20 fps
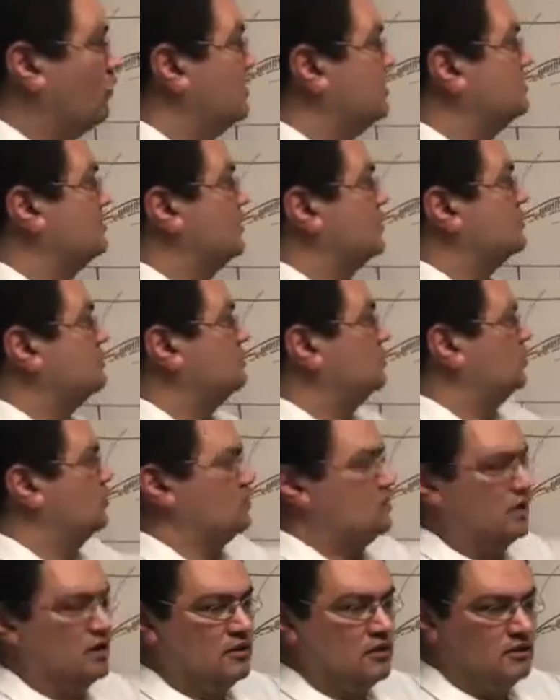What is the
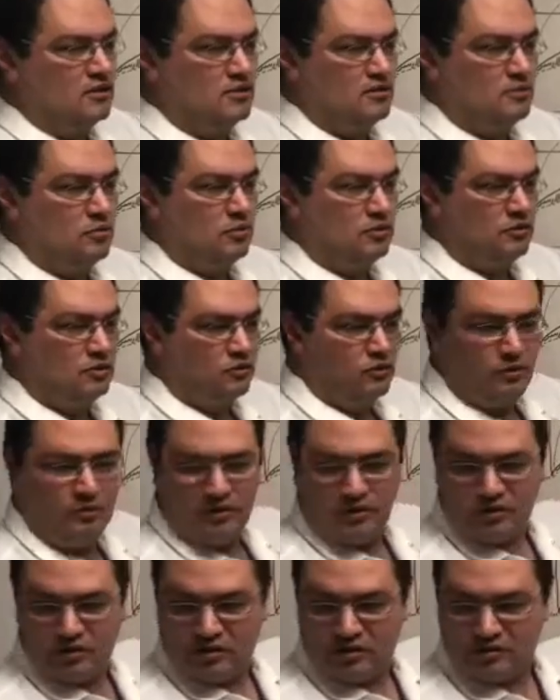respiratory rate in this mode? Did we
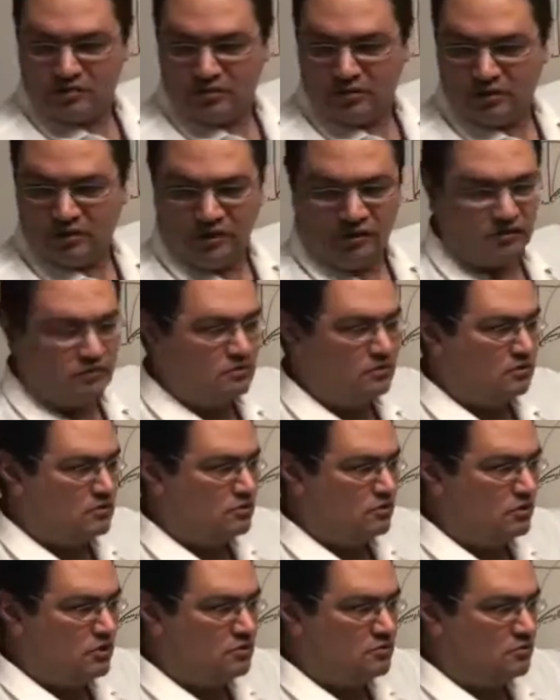mention respiratory rate? There's
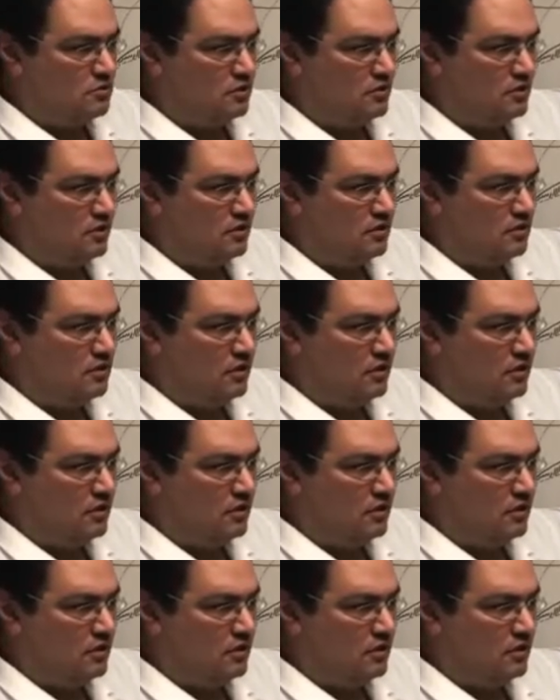no respiratory rate.